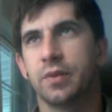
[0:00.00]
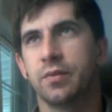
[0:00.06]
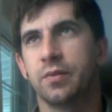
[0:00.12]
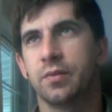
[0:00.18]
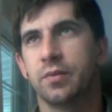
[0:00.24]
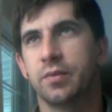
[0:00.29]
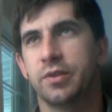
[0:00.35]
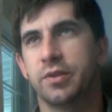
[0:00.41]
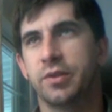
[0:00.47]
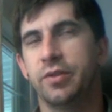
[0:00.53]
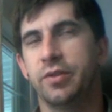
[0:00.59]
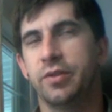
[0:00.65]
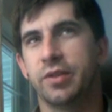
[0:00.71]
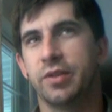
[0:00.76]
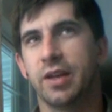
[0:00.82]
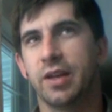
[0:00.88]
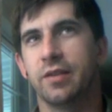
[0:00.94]
Let's do
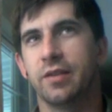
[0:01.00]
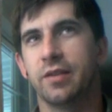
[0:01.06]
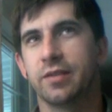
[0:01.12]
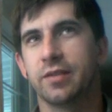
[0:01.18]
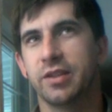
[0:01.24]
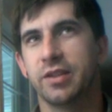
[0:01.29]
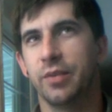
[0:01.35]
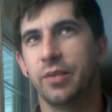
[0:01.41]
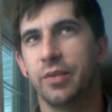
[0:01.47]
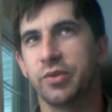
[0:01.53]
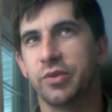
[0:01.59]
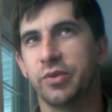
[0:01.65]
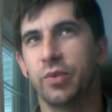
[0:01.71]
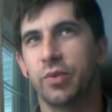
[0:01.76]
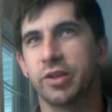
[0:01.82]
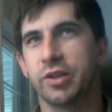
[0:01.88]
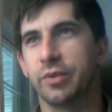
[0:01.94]
this again, because I wasn't
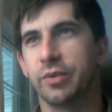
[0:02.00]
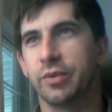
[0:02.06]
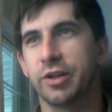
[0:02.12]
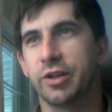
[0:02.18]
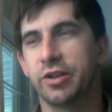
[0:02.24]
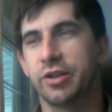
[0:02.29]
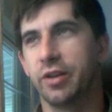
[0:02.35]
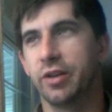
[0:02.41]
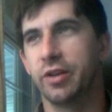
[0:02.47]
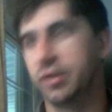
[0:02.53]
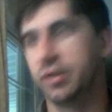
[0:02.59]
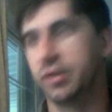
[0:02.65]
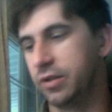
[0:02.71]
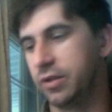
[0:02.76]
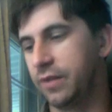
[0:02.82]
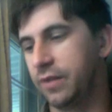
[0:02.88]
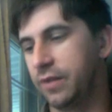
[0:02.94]
watching when I started.
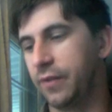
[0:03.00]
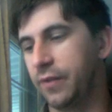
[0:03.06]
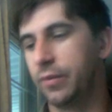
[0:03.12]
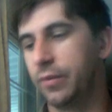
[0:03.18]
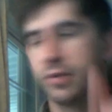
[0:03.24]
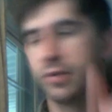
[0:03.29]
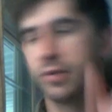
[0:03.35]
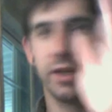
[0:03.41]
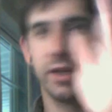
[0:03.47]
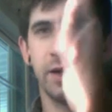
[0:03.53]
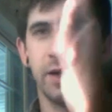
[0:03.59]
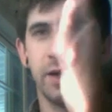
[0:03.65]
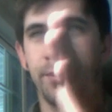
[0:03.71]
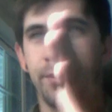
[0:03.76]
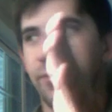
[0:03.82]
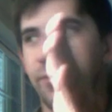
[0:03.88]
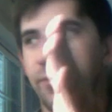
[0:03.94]
So if I rotate,
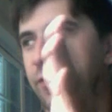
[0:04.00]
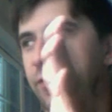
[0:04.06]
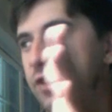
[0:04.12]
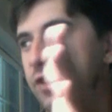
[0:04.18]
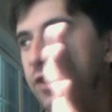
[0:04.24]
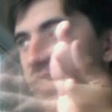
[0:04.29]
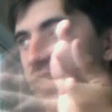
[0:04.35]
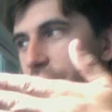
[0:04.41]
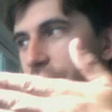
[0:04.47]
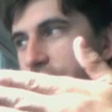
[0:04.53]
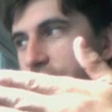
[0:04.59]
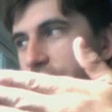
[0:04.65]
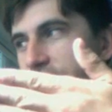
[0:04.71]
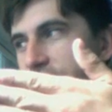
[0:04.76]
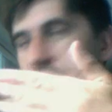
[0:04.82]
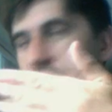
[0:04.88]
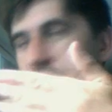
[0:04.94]
I'm facing north,
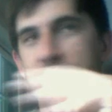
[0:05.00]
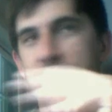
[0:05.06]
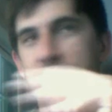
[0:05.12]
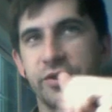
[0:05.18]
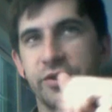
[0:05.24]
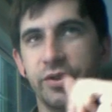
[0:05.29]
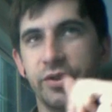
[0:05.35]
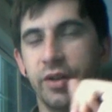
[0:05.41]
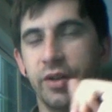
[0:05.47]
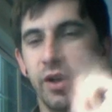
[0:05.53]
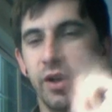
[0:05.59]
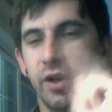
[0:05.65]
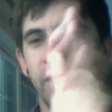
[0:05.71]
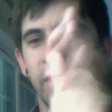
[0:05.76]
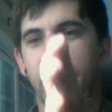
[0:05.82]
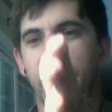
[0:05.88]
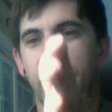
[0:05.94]
so now I should
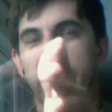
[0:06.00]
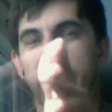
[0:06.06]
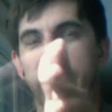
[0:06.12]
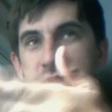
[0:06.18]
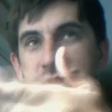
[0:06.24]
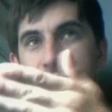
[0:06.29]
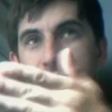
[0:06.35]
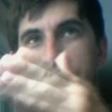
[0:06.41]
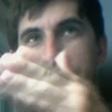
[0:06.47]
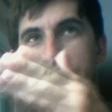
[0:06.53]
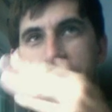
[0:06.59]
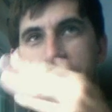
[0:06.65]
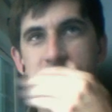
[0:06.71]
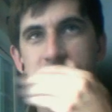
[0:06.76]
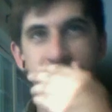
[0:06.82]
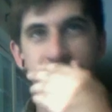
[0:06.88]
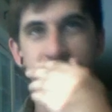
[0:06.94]
turn
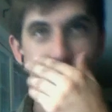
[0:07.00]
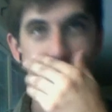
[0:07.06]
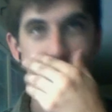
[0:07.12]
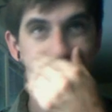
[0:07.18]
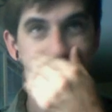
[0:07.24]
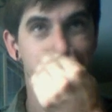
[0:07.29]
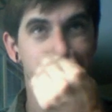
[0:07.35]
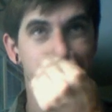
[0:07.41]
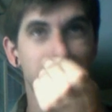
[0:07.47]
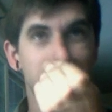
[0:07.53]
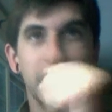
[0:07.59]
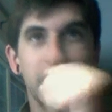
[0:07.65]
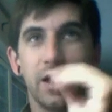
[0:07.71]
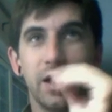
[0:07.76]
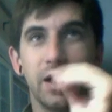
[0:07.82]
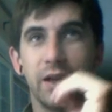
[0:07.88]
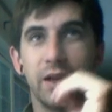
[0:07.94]
myself east,
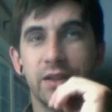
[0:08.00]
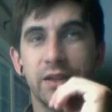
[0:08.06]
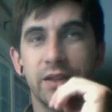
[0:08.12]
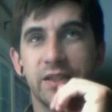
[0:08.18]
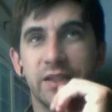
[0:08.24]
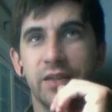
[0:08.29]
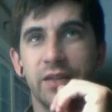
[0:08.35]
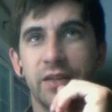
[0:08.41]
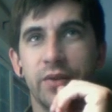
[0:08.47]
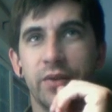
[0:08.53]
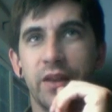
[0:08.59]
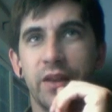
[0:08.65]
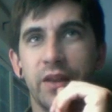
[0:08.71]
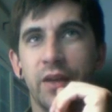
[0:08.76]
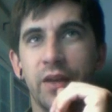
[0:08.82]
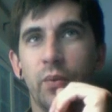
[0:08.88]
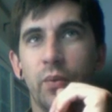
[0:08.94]
and then south
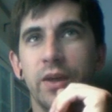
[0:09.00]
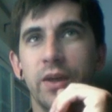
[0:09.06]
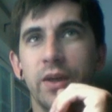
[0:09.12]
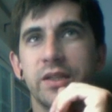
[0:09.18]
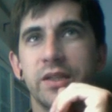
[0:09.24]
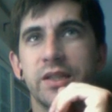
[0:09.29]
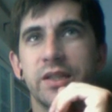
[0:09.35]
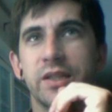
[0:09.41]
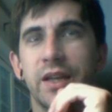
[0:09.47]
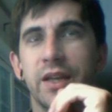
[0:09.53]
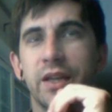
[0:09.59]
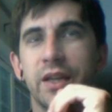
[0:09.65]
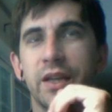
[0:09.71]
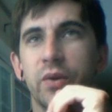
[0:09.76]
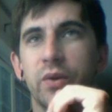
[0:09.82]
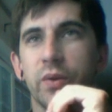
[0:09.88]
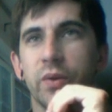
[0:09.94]
and west, and
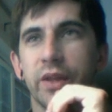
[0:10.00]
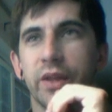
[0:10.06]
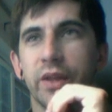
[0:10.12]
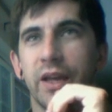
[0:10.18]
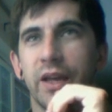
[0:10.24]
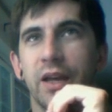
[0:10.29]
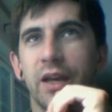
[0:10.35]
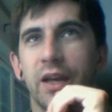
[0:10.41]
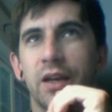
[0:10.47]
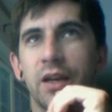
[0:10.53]
then north again.